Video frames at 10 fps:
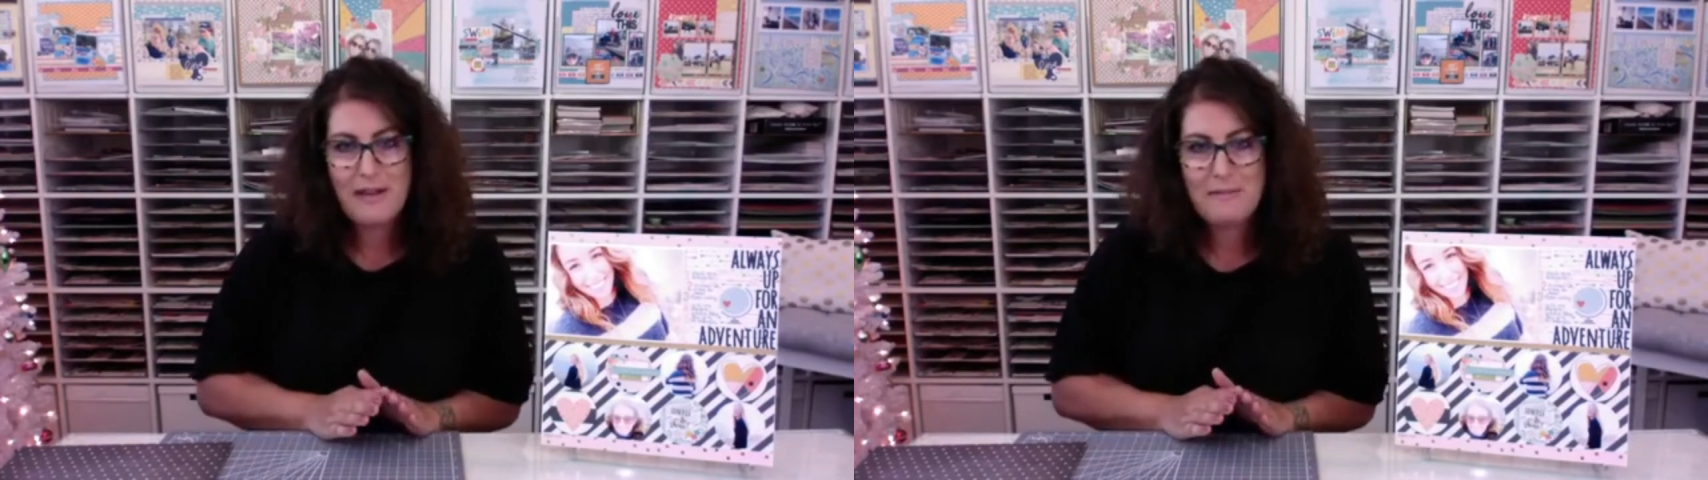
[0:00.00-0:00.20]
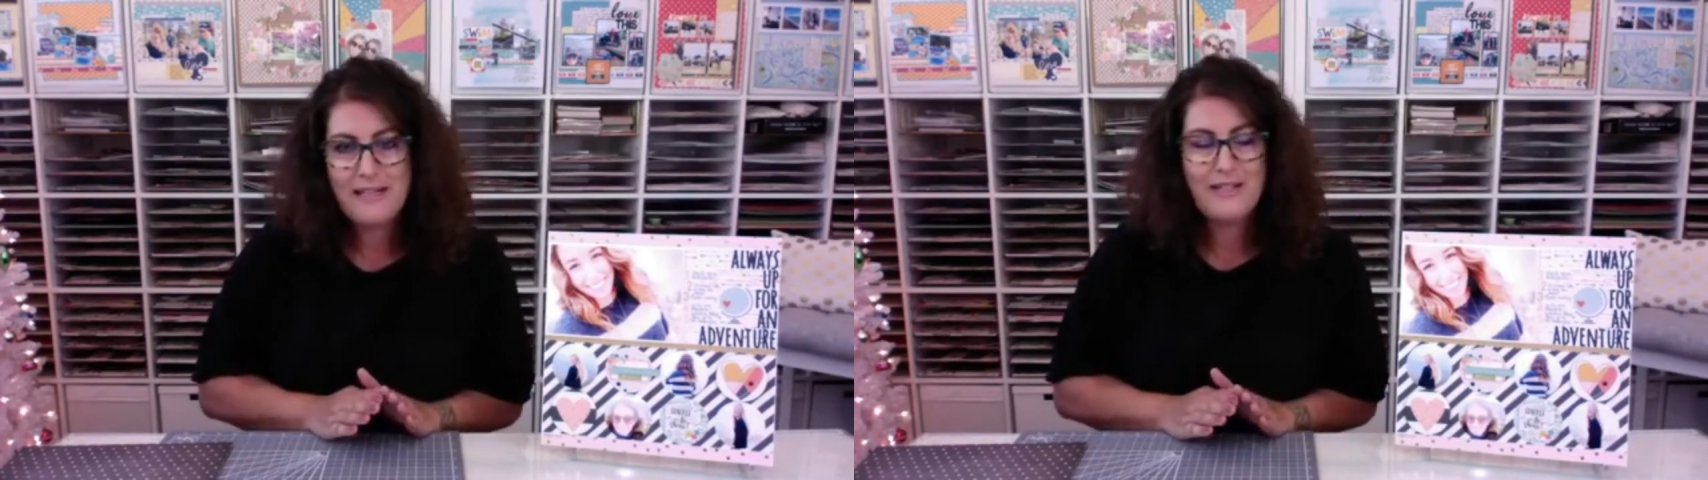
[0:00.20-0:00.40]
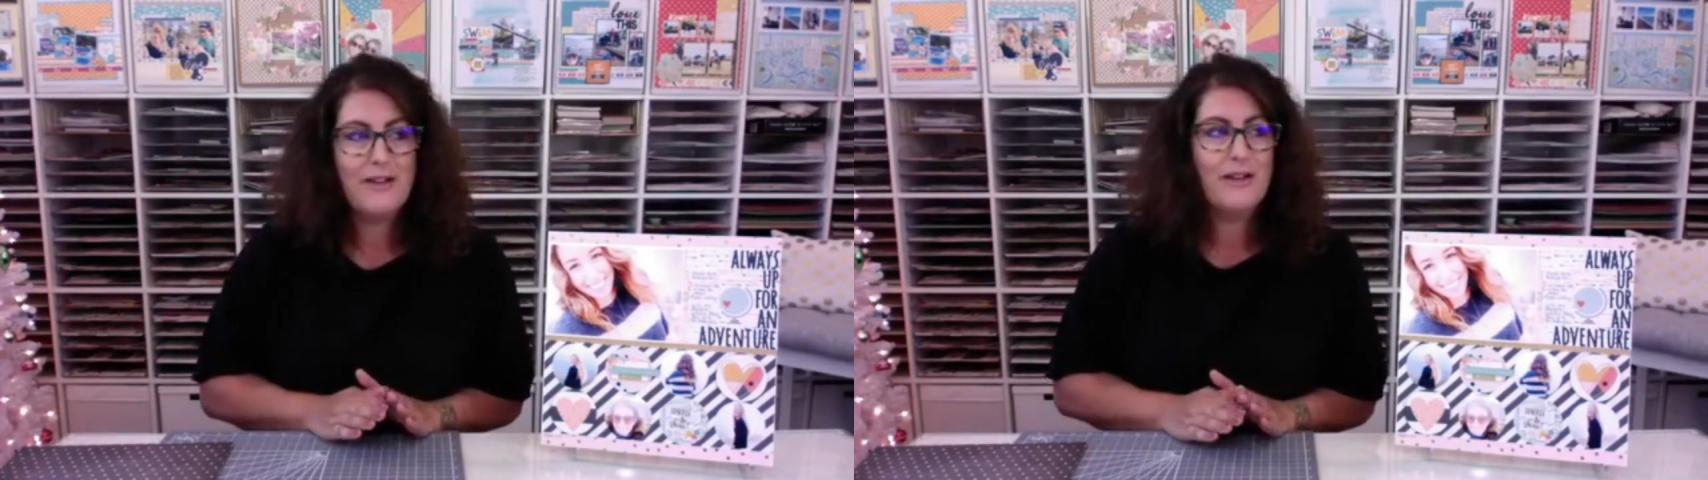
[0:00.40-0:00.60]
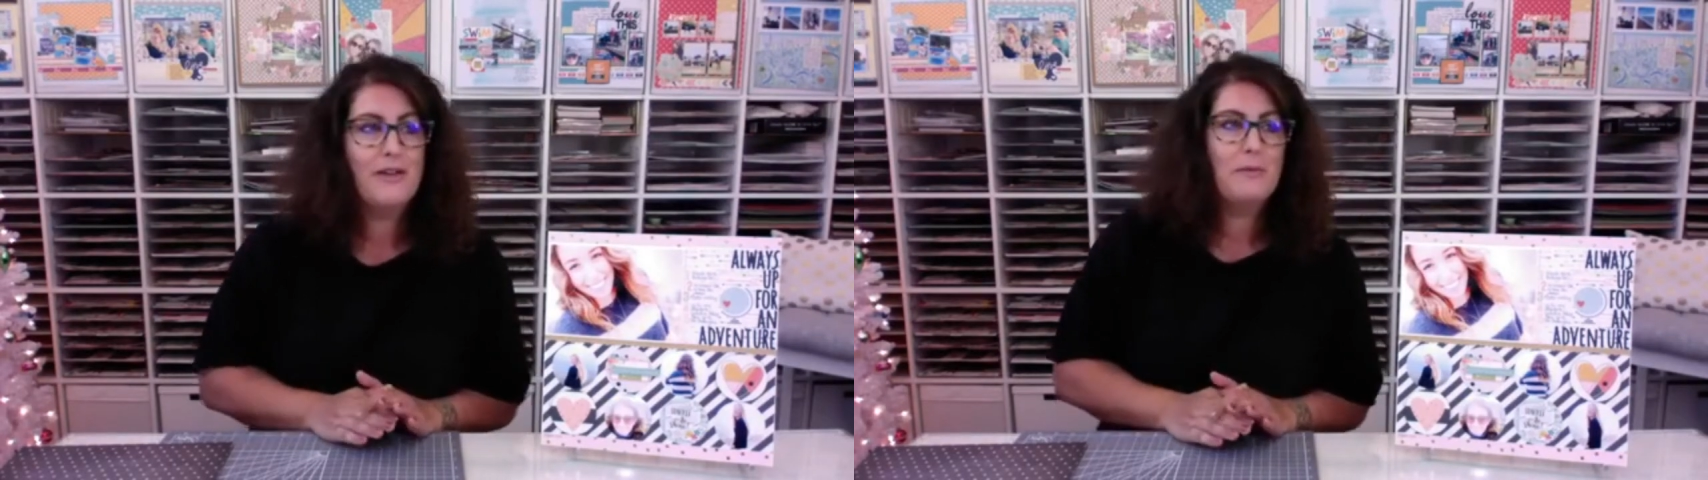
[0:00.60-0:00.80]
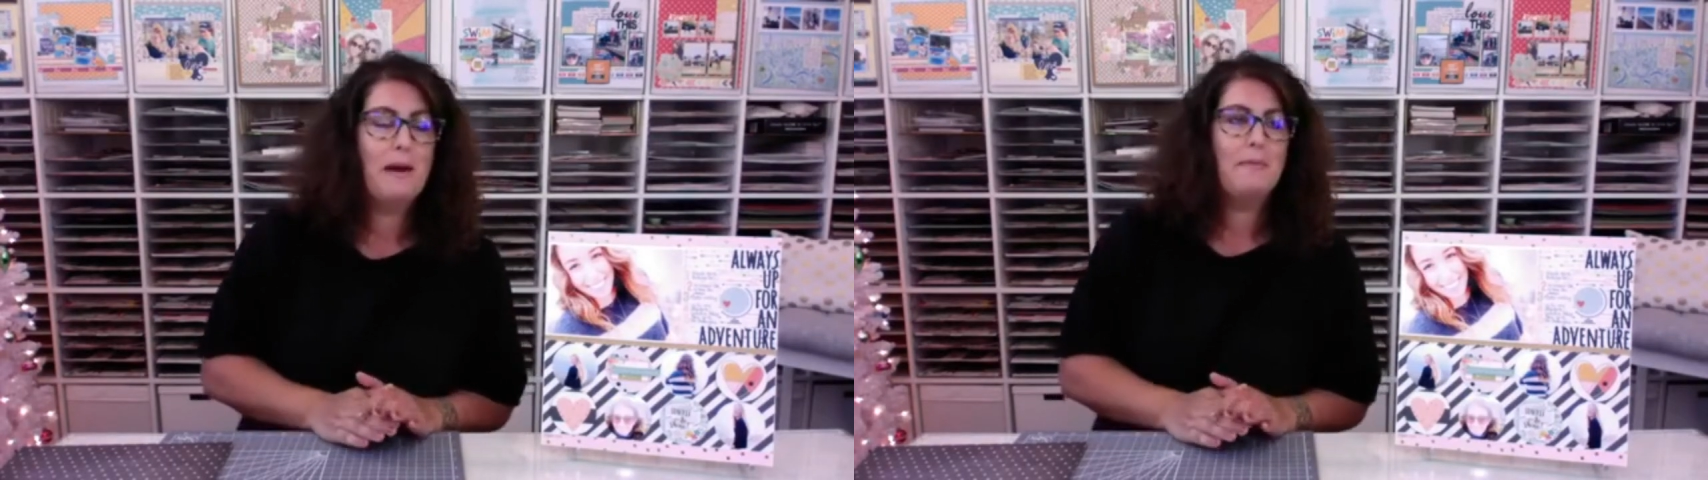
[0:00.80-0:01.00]
Emma into her
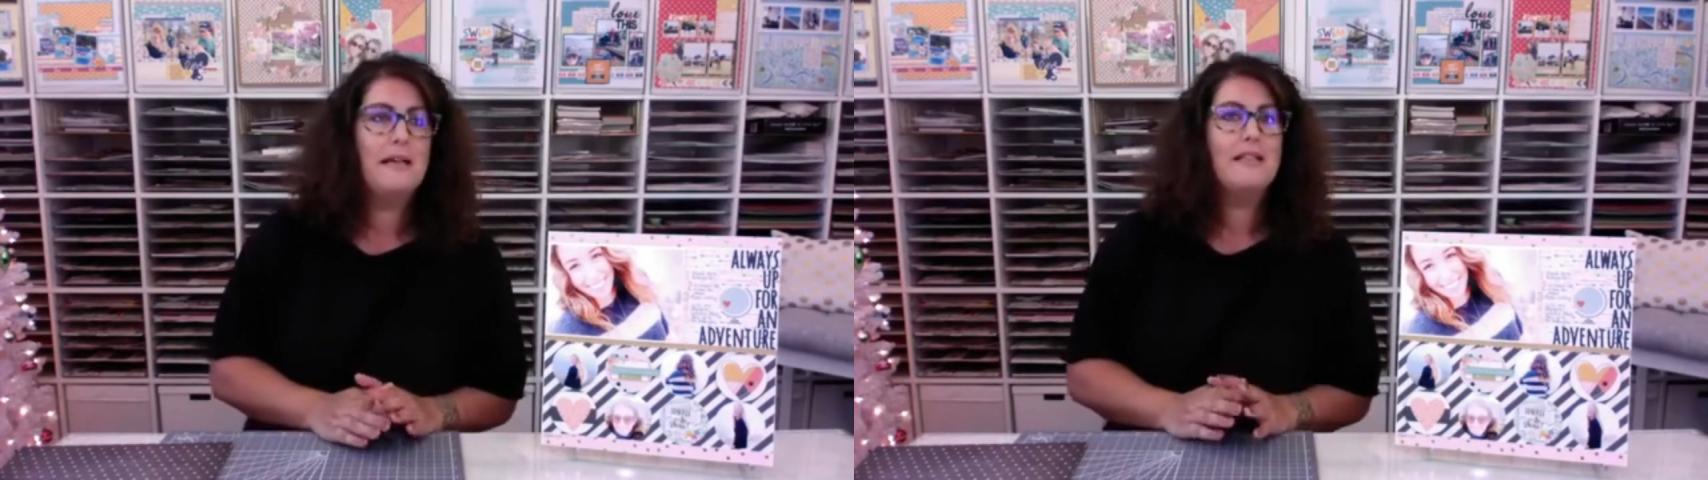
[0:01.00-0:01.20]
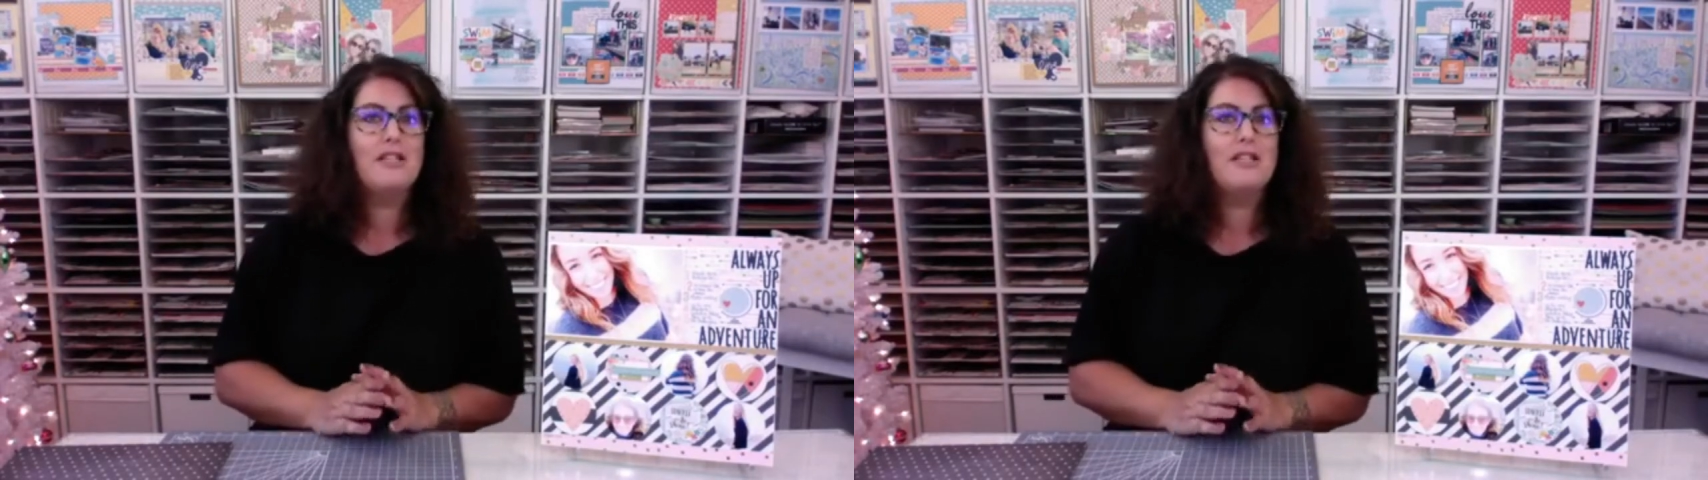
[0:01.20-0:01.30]
new apartment.